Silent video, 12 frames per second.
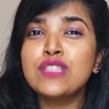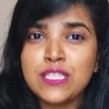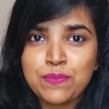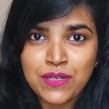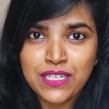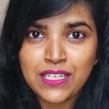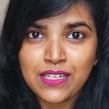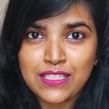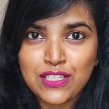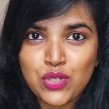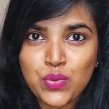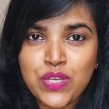this
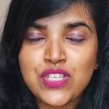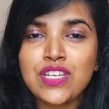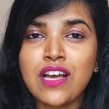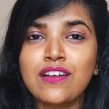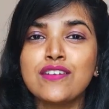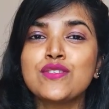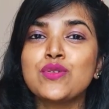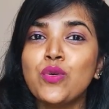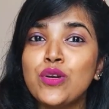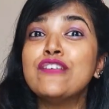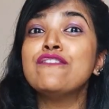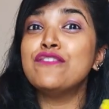particular situation occurs to
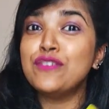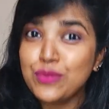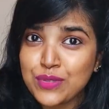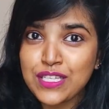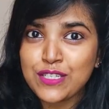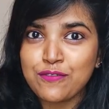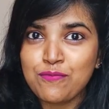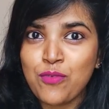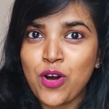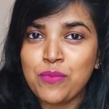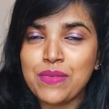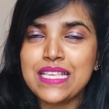only few set of
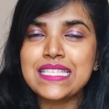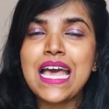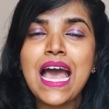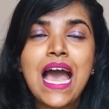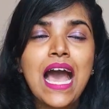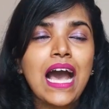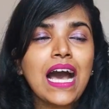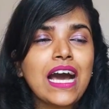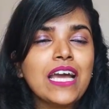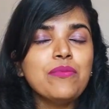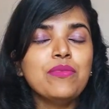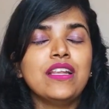mommies,
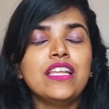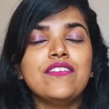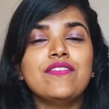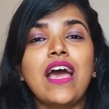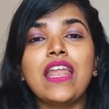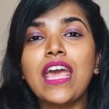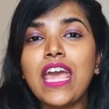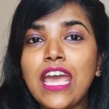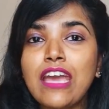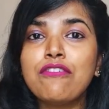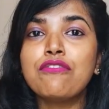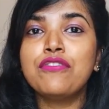I believe that
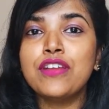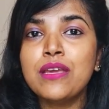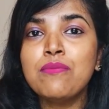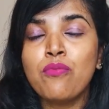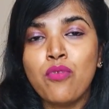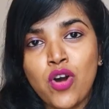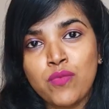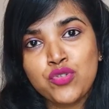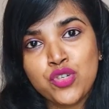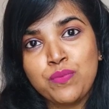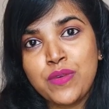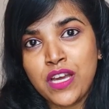every mom
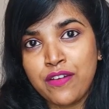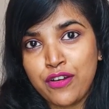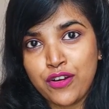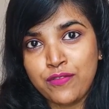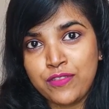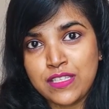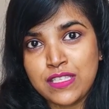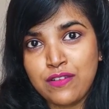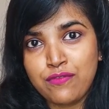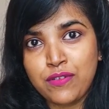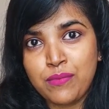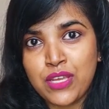should be aware of this
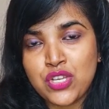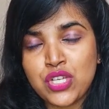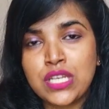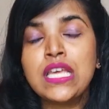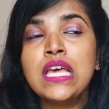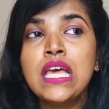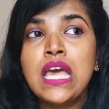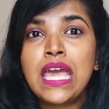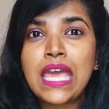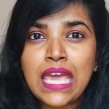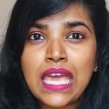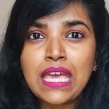information.
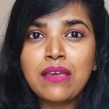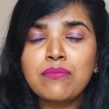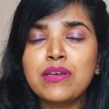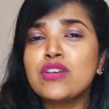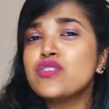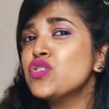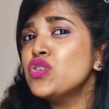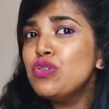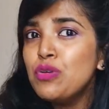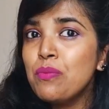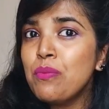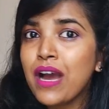Because
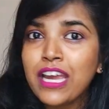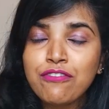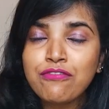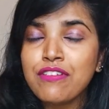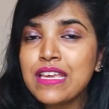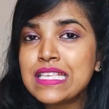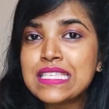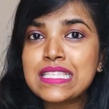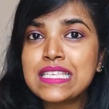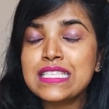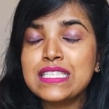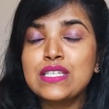you might face
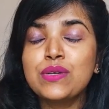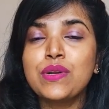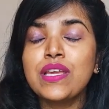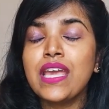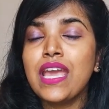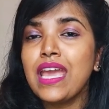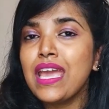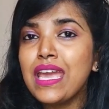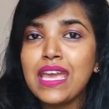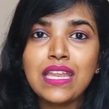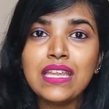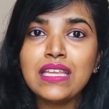this during
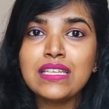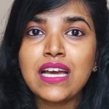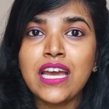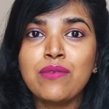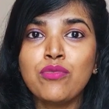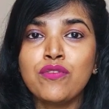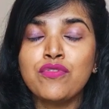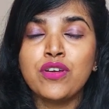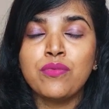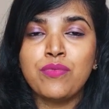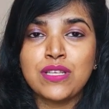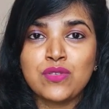any time of
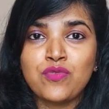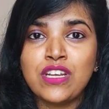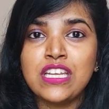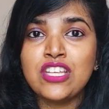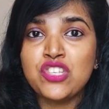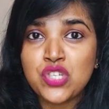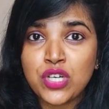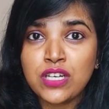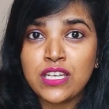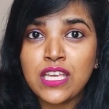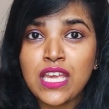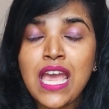your breastfeeding
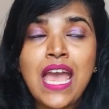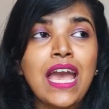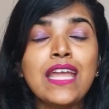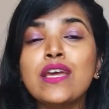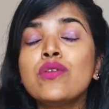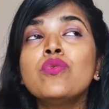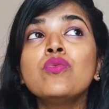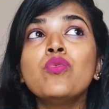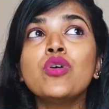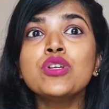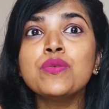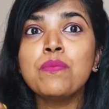journey, and I
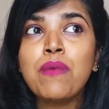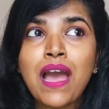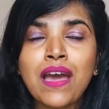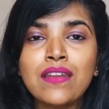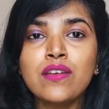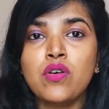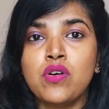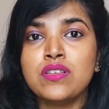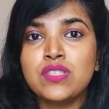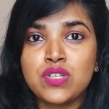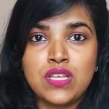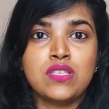don't want to panic
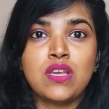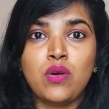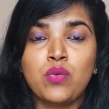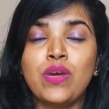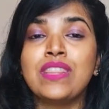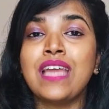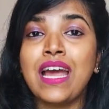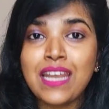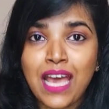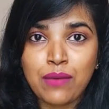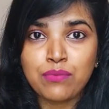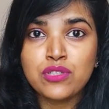or stress out when
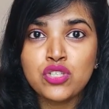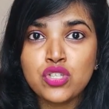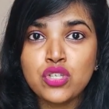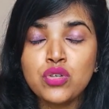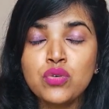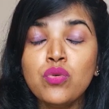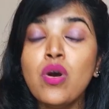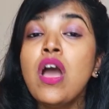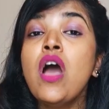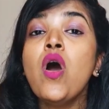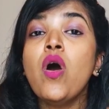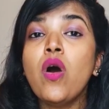that happens to you.
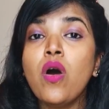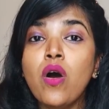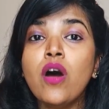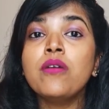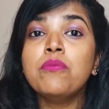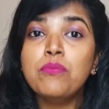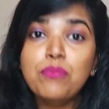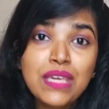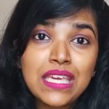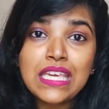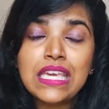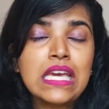Or
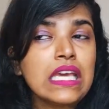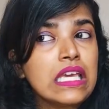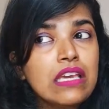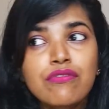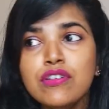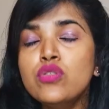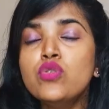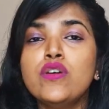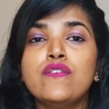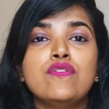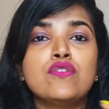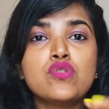B, even though
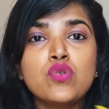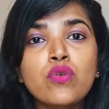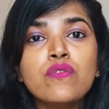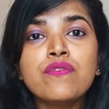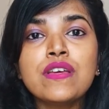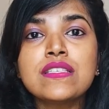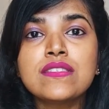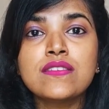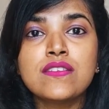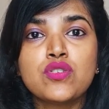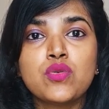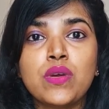if you don't face the
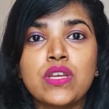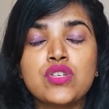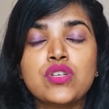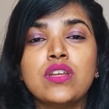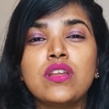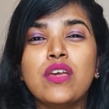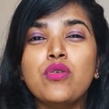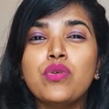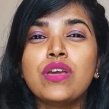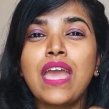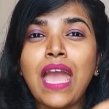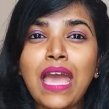situation, you
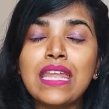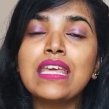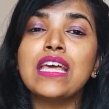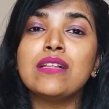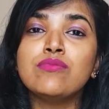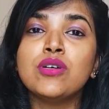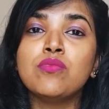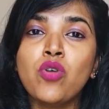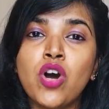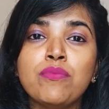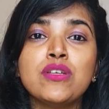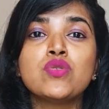can help the
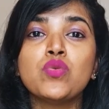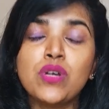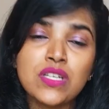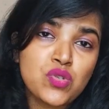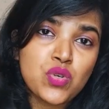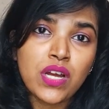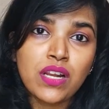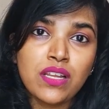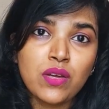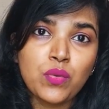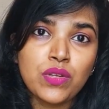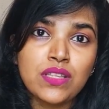mommies who are
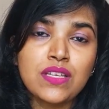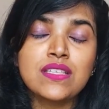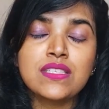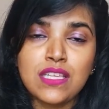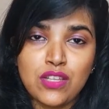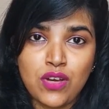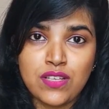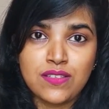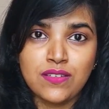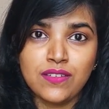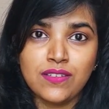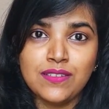struggling with this in your
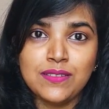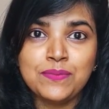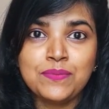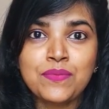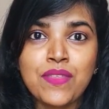circle.